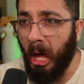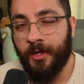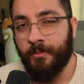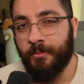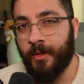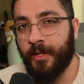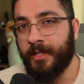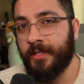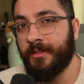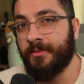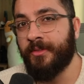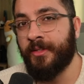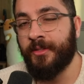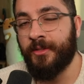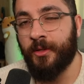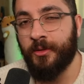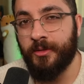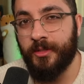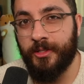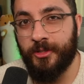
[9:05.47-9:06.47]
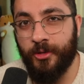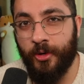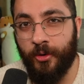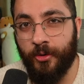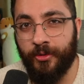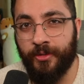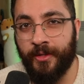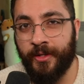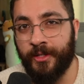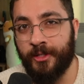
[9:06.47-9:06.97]
But even though this
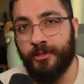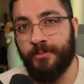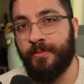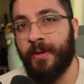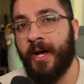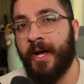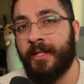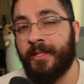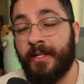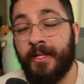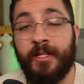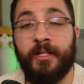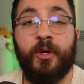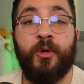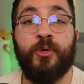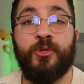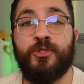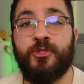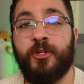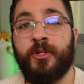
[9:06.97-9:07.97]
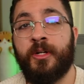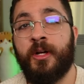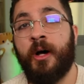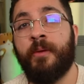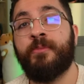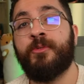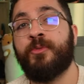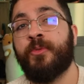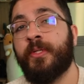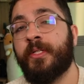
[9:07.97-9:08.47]
whole thing is bad, it also
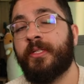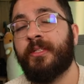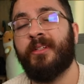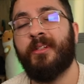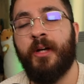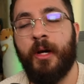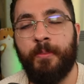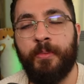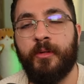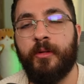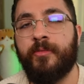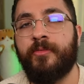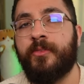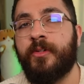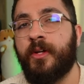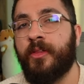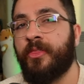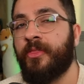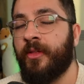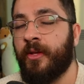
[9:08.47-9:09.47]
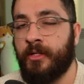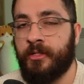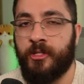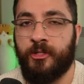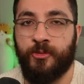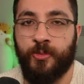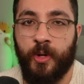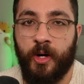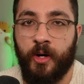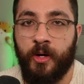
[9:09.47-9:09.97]
comes with a couple of good things
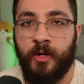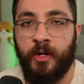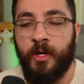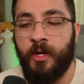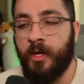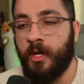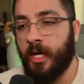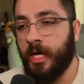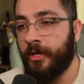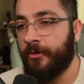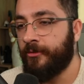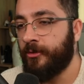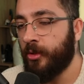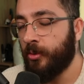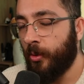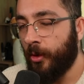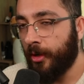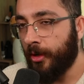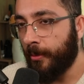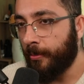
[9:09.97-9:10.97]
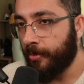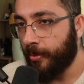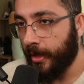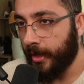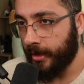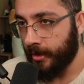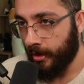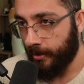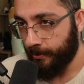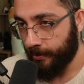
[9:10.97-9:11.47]
as well. If you want to
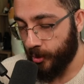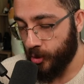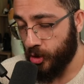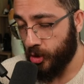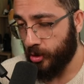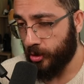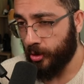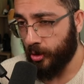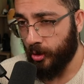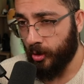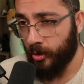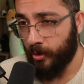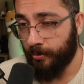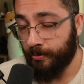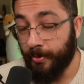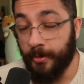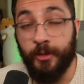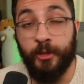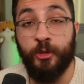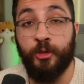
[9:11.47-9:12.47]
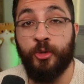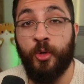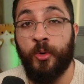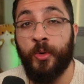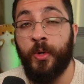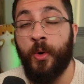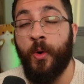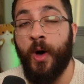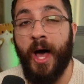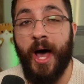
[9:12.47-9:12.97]
break up with your girl, but you
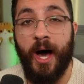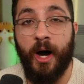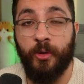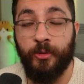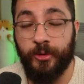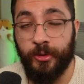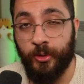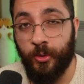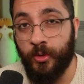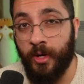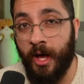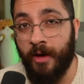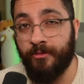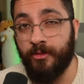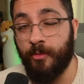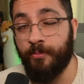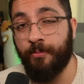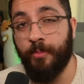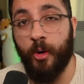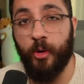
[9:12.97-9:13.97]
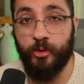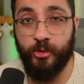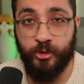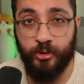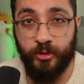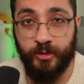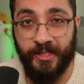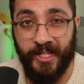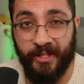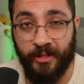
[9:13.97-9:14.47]
don't know how, you don't have the balls
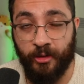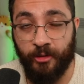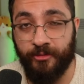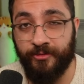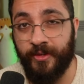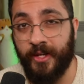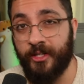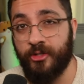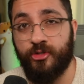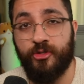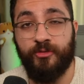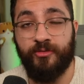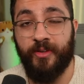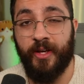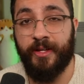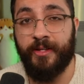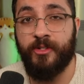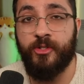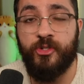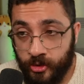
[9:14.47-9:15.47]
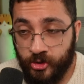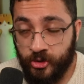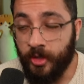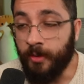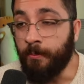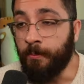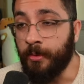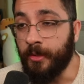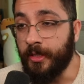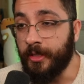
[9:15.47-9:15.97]
to tell her face to face,
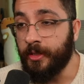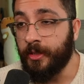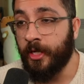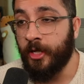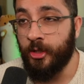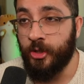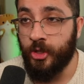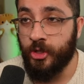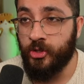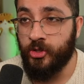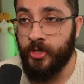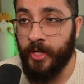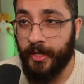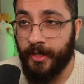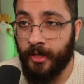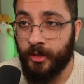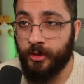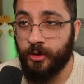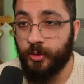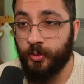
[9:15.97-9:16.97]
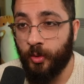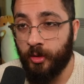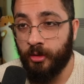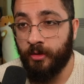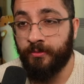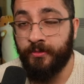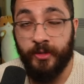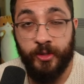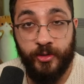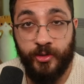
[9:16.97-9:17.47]
simply you can just take her to one
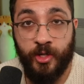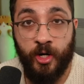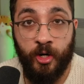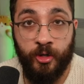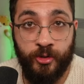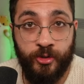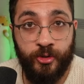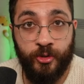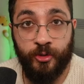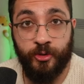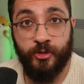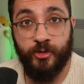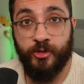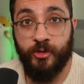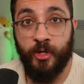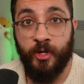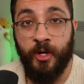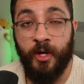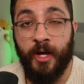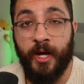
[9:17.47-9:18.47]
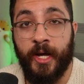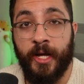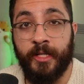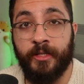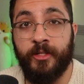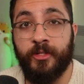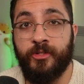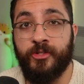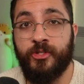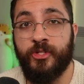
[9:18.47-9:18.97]
of these concerts.
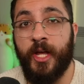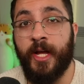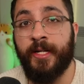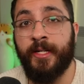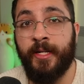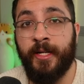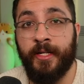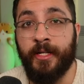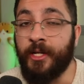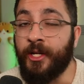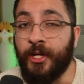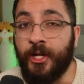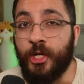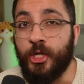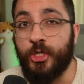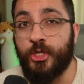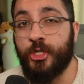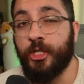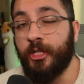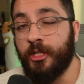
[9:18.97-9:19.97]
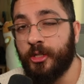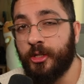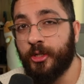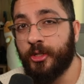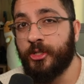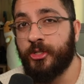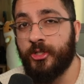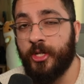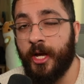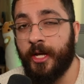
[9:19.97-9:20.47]
And the second she
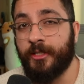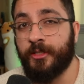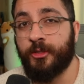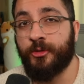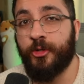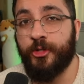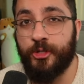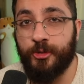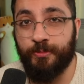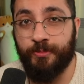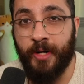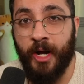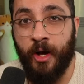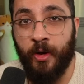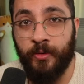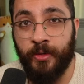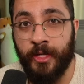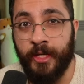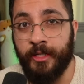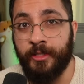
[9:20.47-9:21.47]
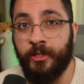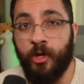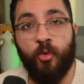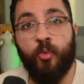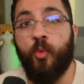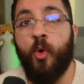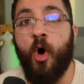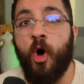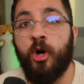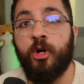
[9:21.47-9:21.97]
looks at Chris Brown in the
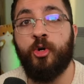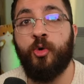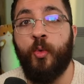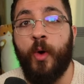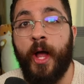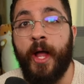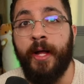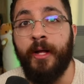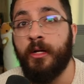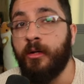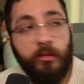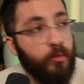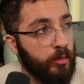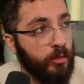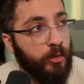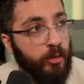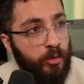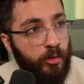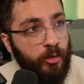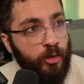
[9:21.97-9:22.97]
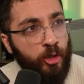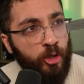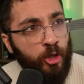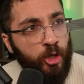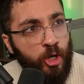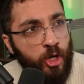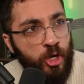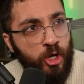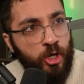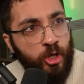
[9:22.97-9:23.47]
wrong way,
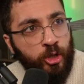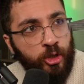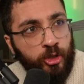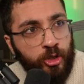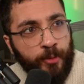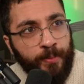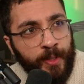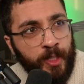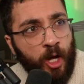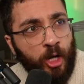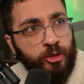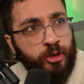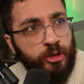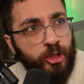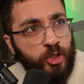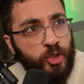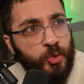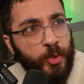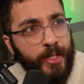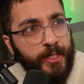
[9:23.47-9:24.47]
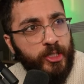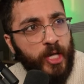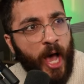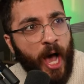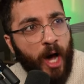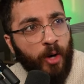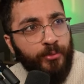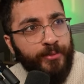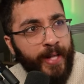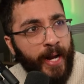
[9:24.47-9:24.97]
You belong to the streets.
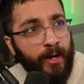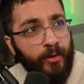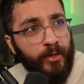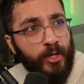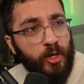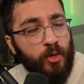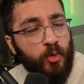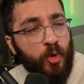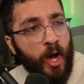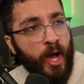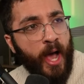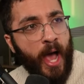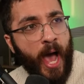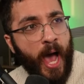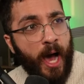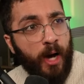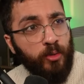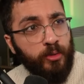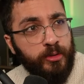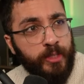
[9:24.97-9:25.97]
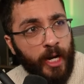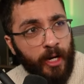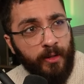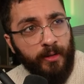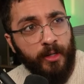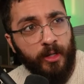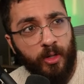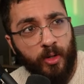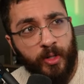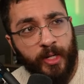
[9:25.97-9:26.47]
How dare you? How dare
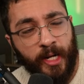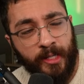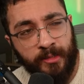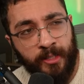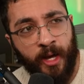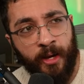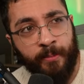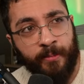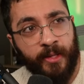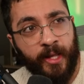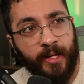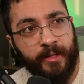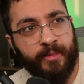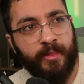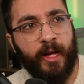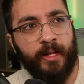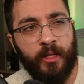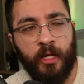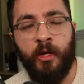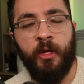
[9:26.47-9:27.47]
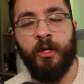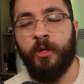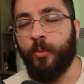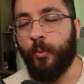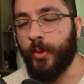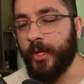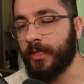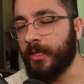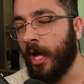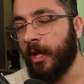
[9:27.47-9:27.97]
you look at him like that?
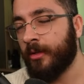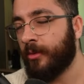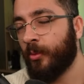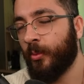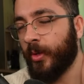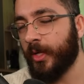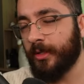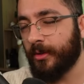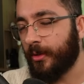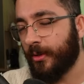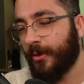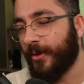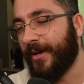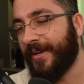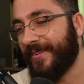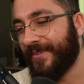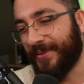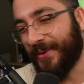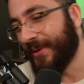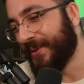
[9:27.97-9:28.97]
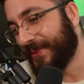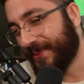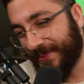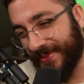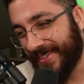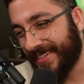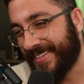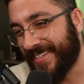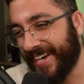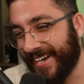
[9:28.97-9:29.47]
We're done.
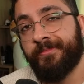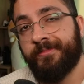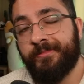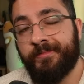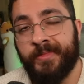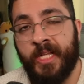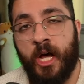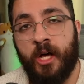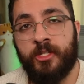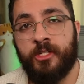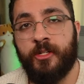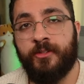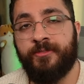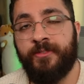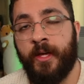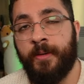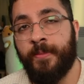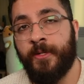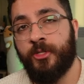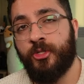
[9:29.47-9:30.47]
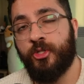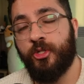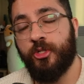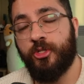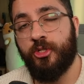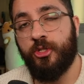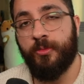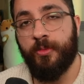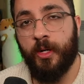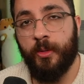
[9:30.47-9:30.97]
We're done. Now, as a famous
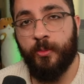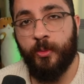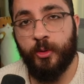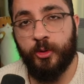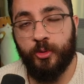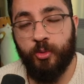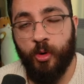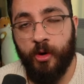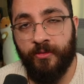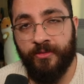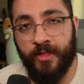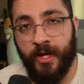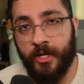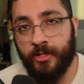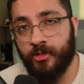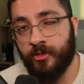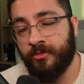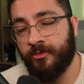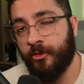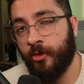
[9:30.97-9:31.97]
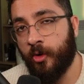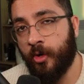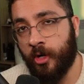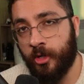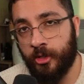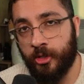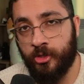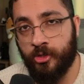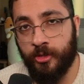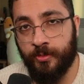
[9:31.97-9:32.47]
YouTuber with
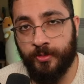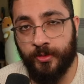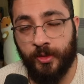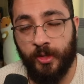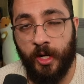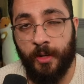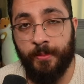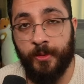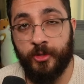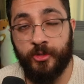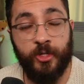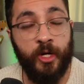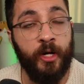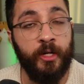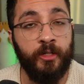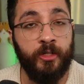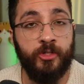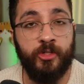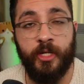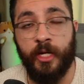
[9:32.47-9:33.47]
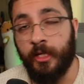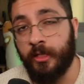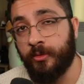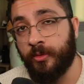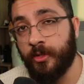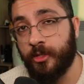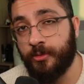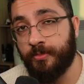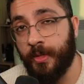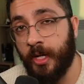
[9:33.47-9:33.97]
12,400 subscribers, I understand
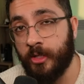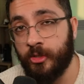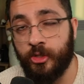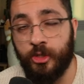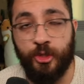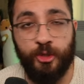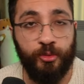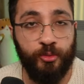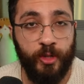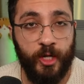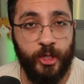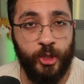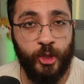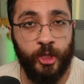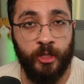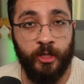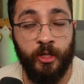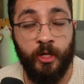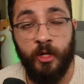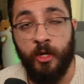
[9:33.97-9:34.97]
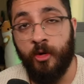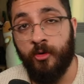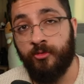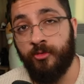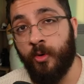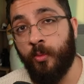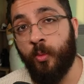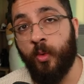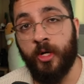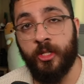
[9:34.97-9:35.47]
Chris Brown's situation
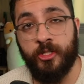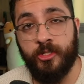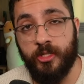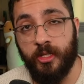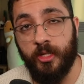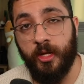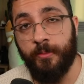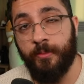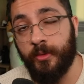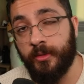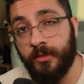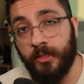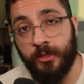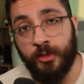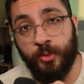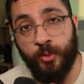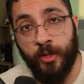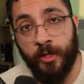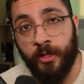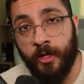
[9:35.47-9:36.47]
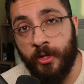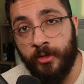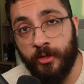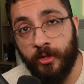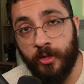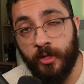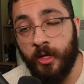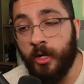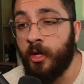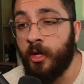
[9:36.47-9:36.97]
from one celebrity to another.